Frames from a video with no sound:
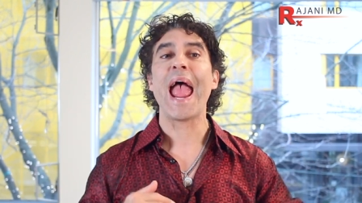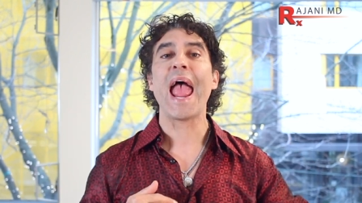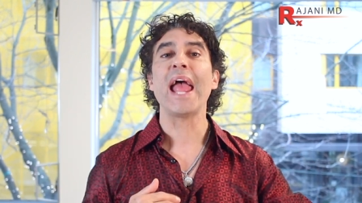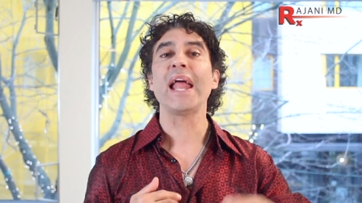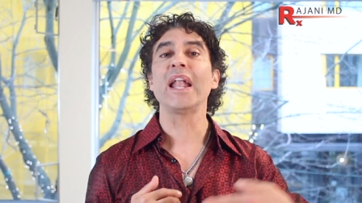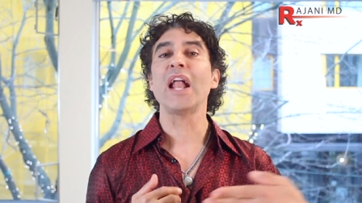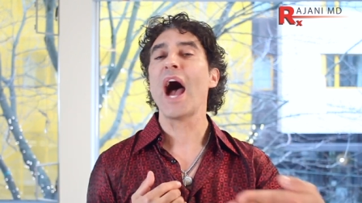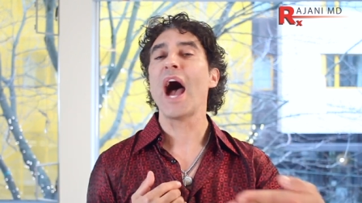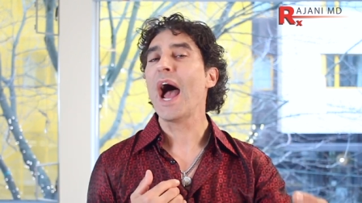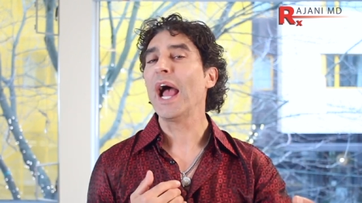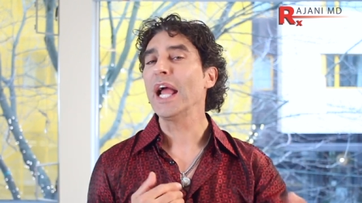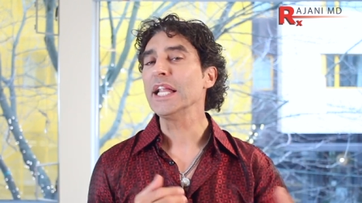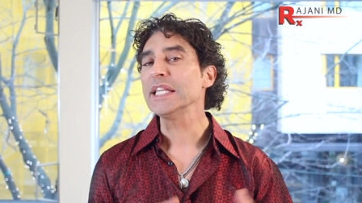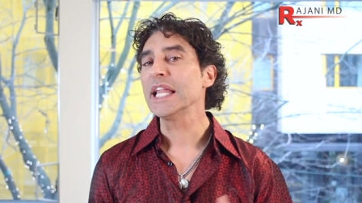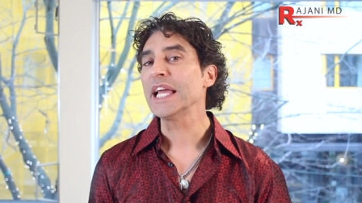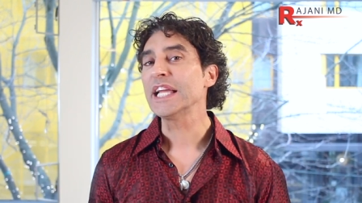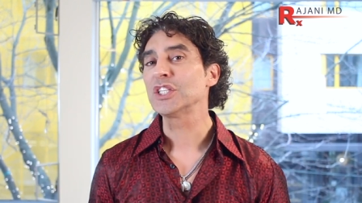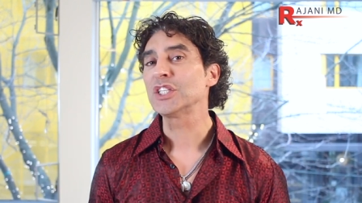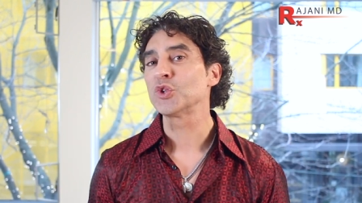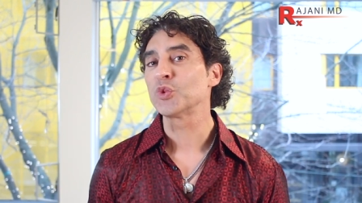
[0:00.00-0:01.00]
And I
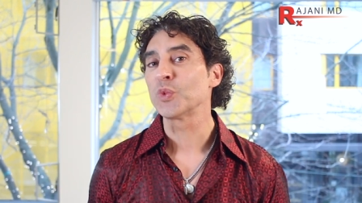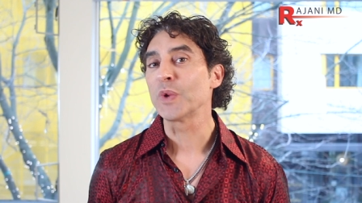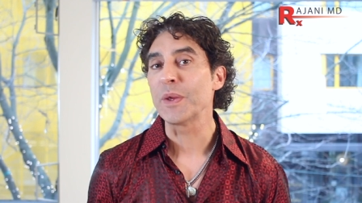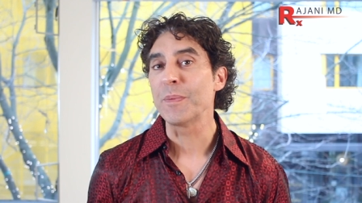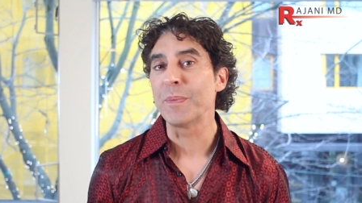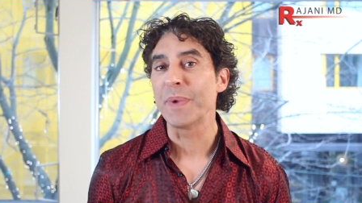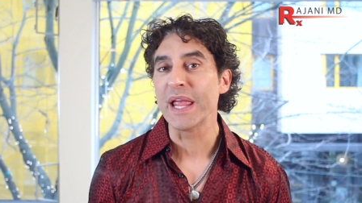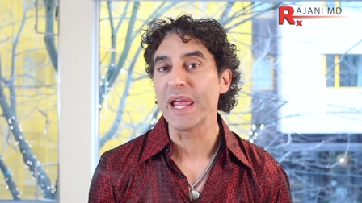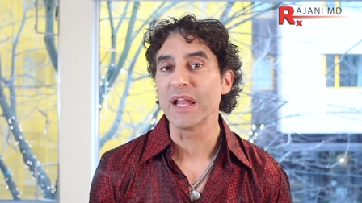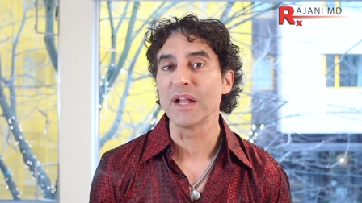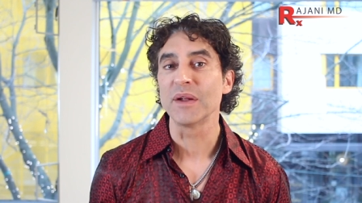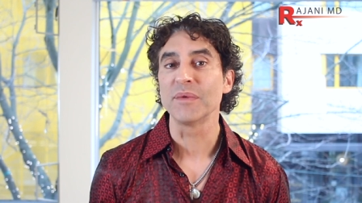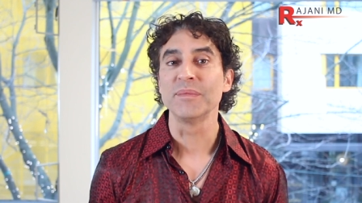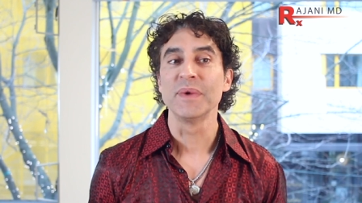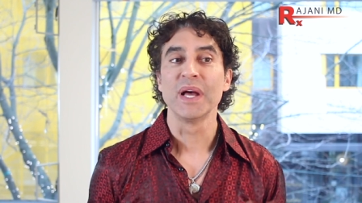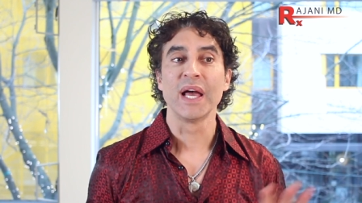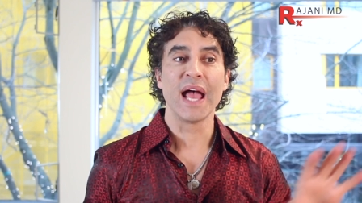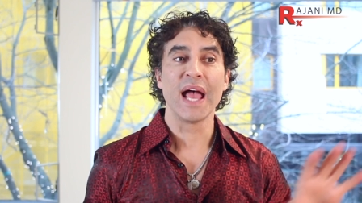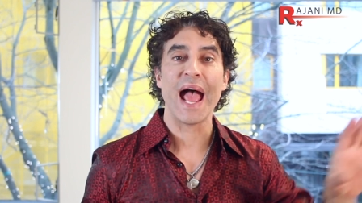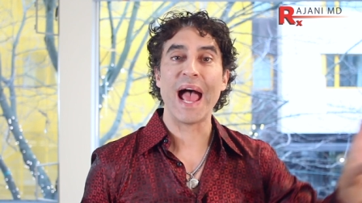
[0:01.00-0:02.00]
like to repeat
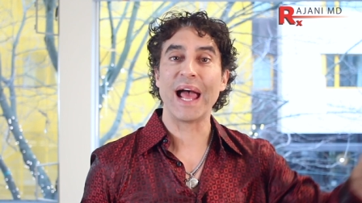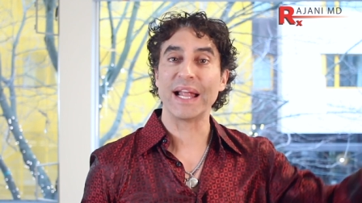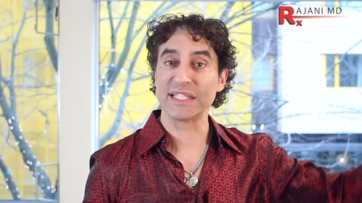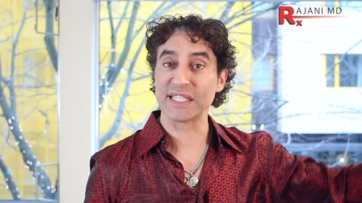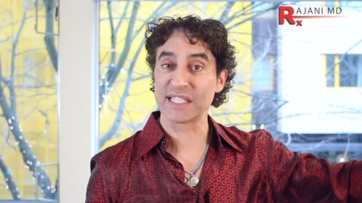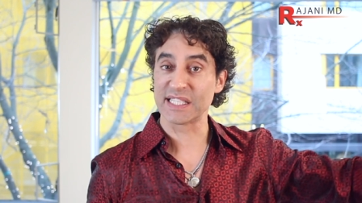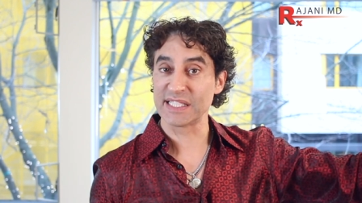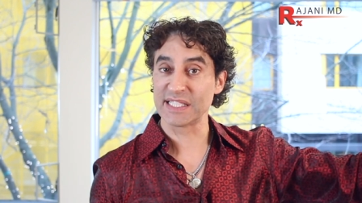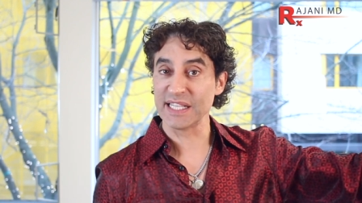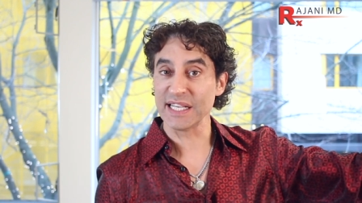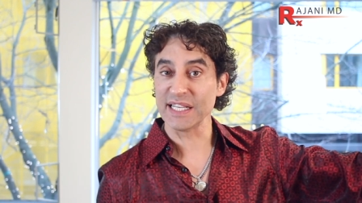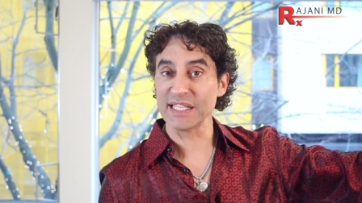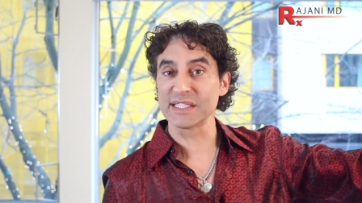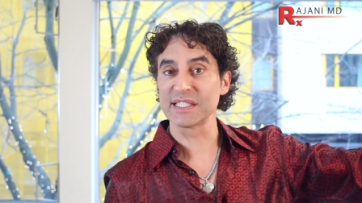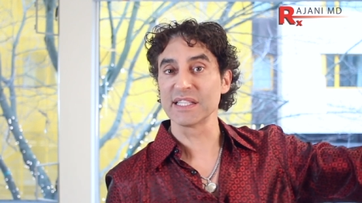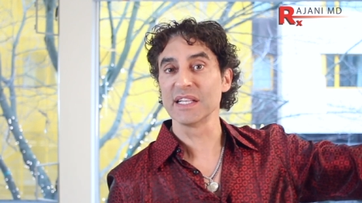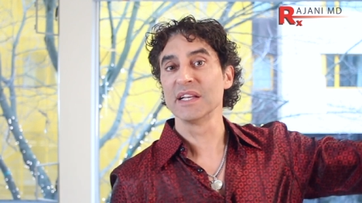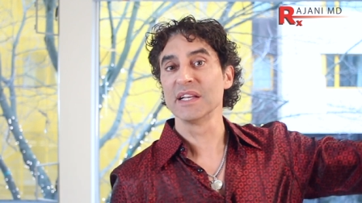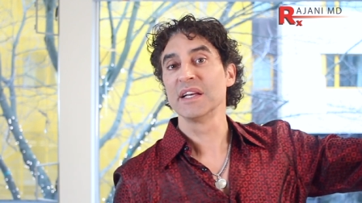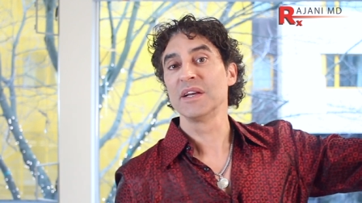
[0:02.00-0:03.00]
them at
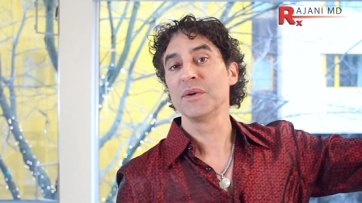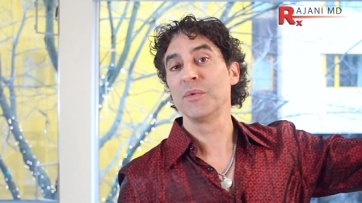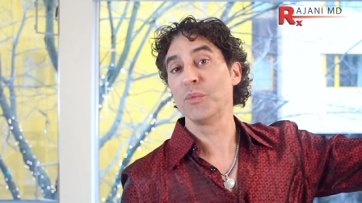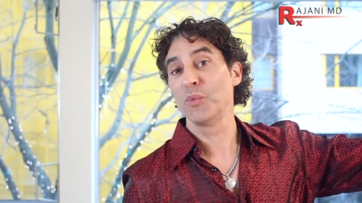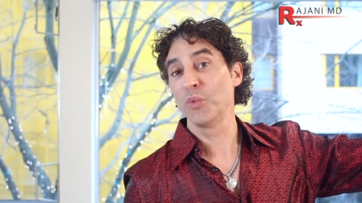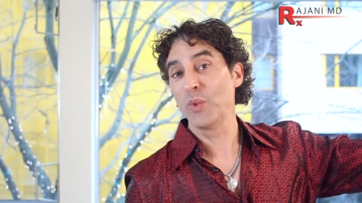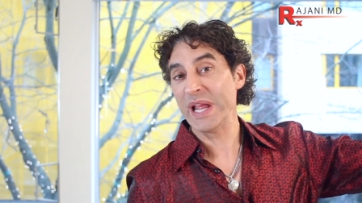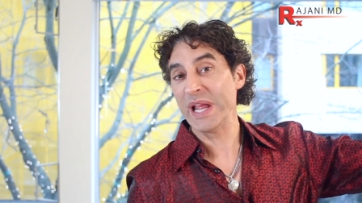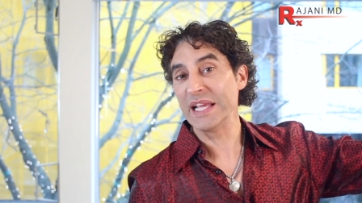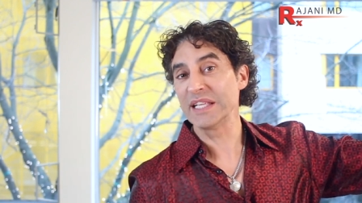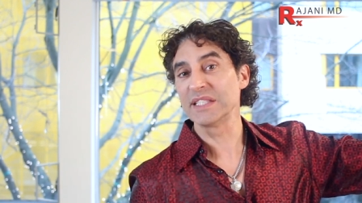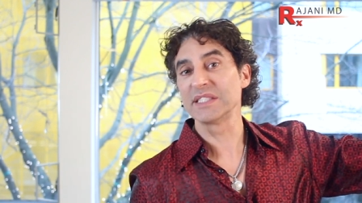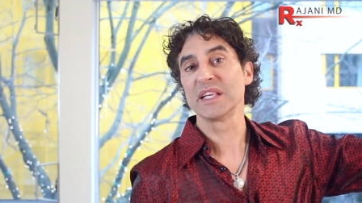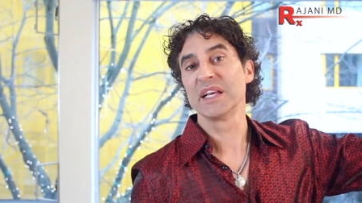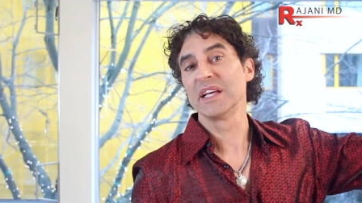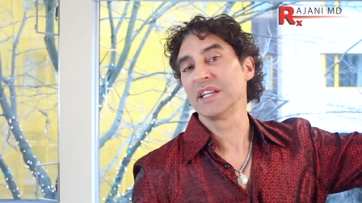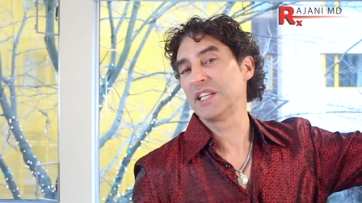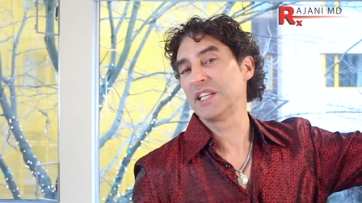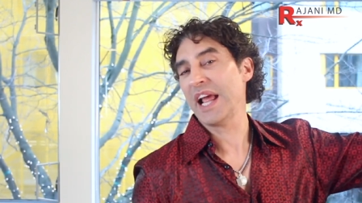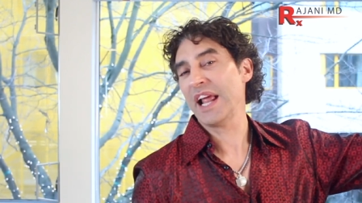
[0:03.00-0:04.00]
six
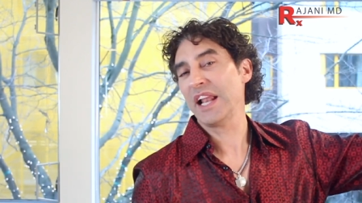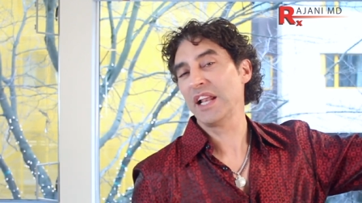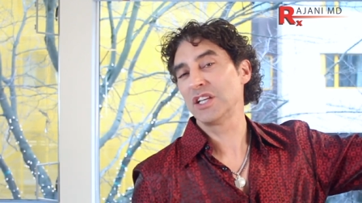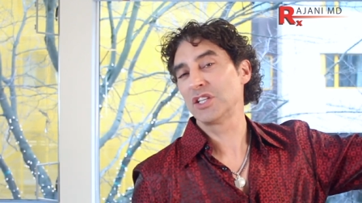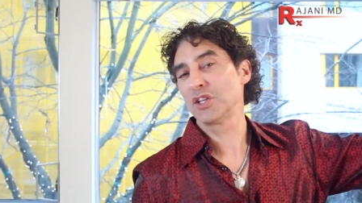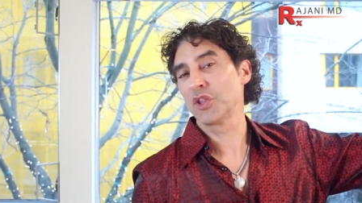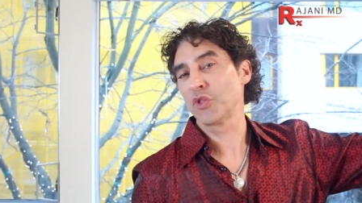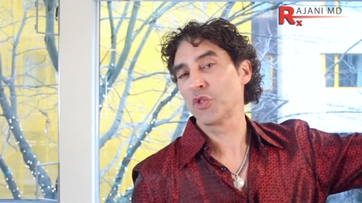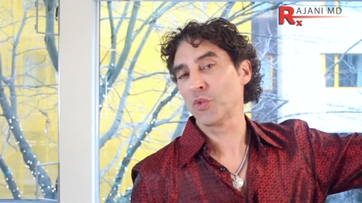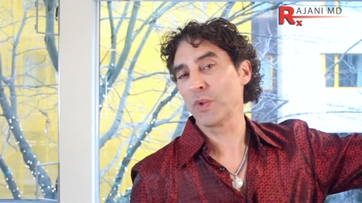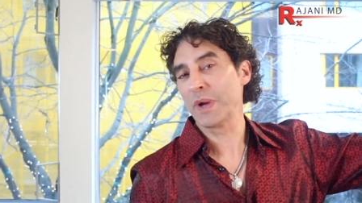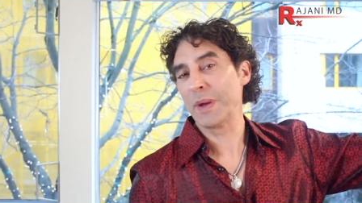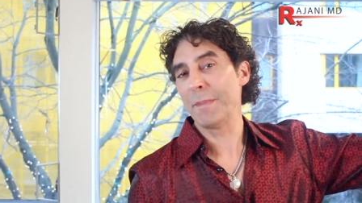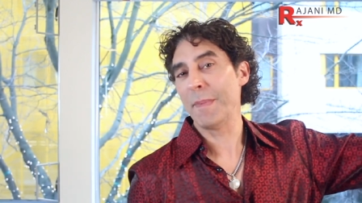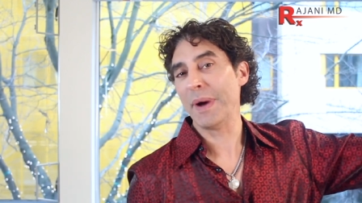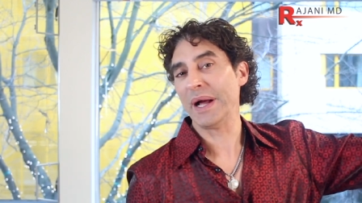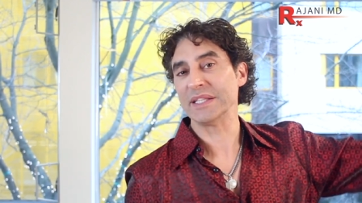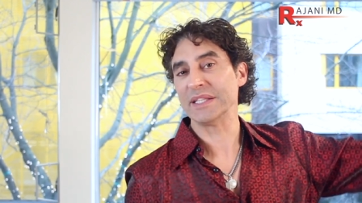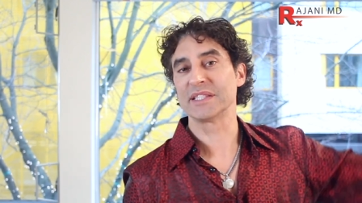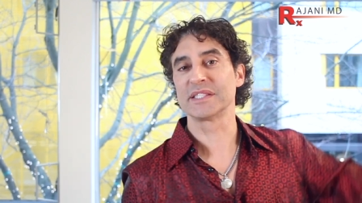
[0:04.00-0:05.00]
weeks to, and to three
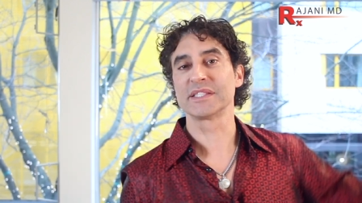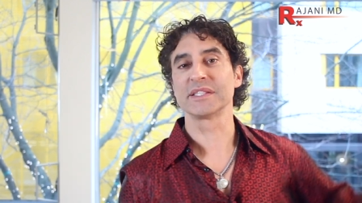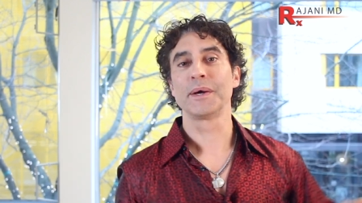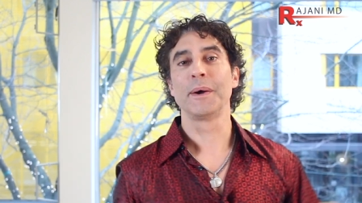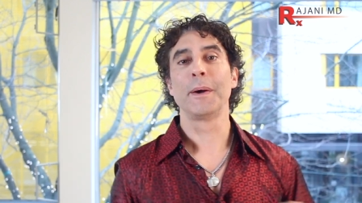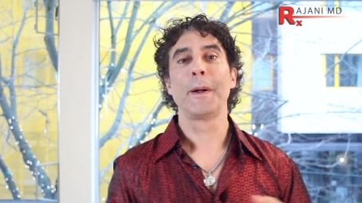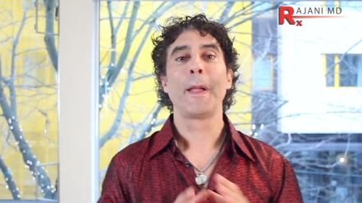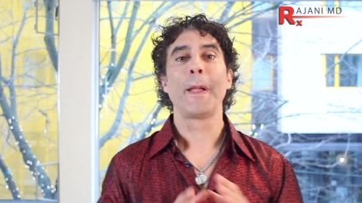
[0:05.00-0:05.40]
months.